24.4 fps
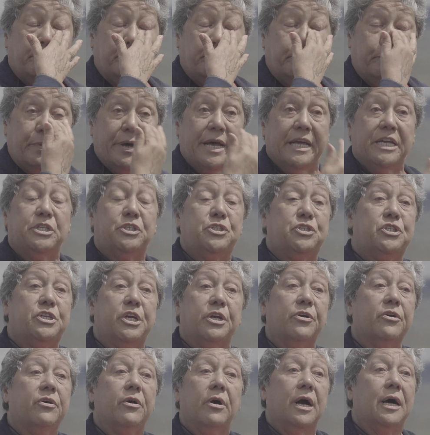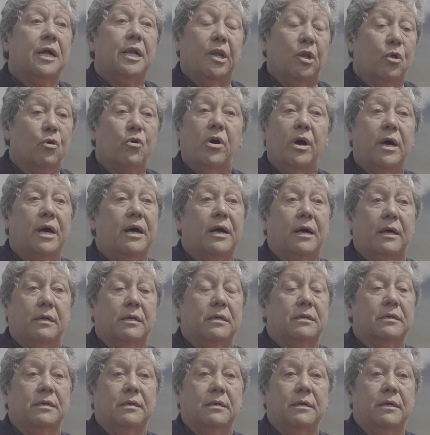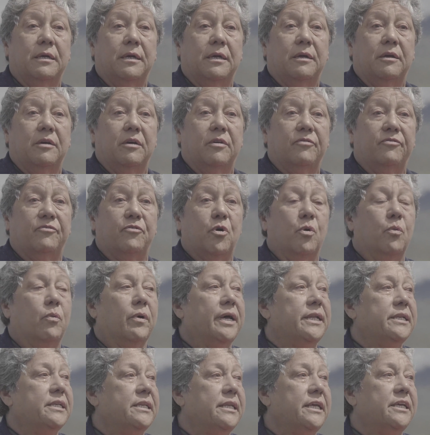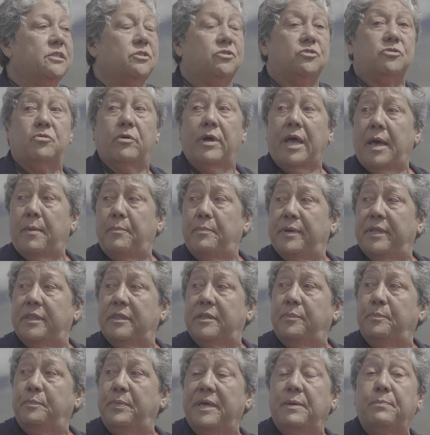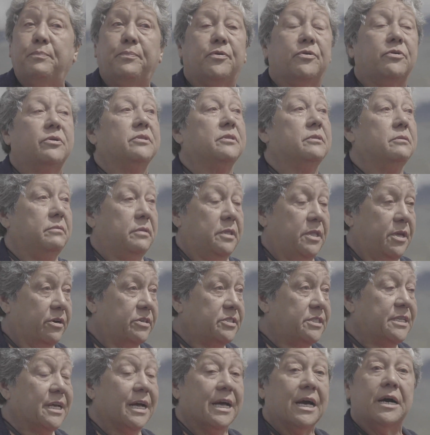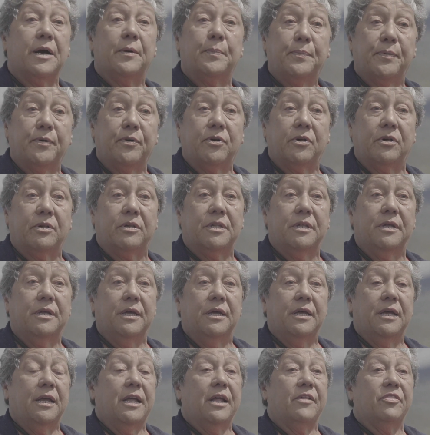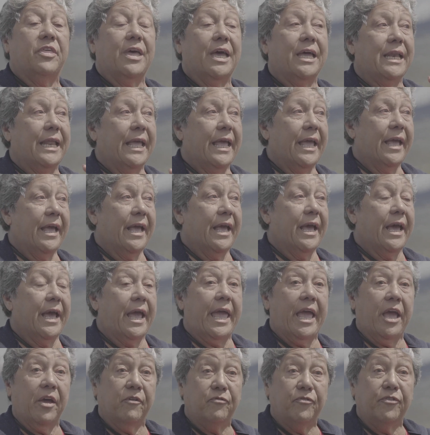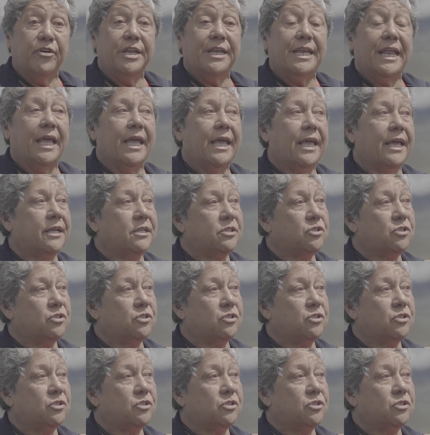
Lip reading: by sheer aloha for what needs to happen. The people, there's a couple that every day